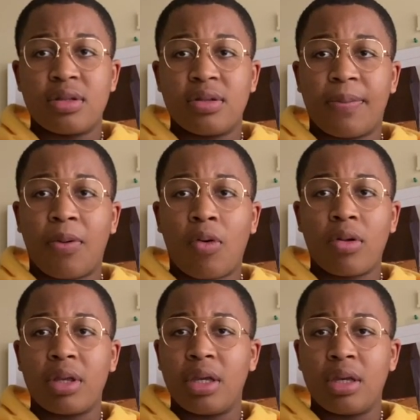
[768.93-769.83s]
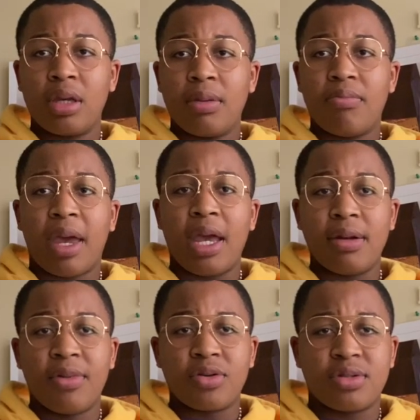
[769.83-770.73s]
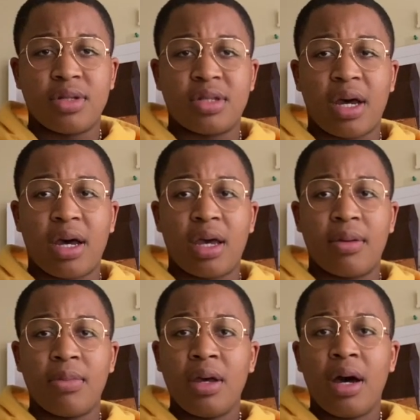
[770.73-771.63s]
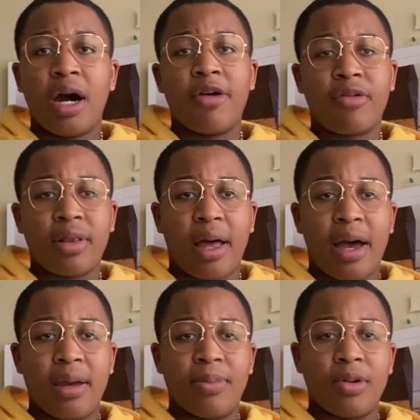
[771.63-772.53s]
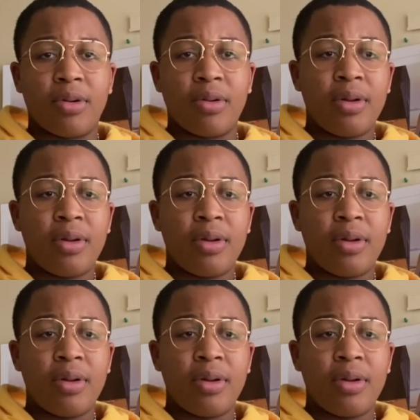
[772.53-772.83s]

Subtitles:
They're poorly made most of the time, unreliable,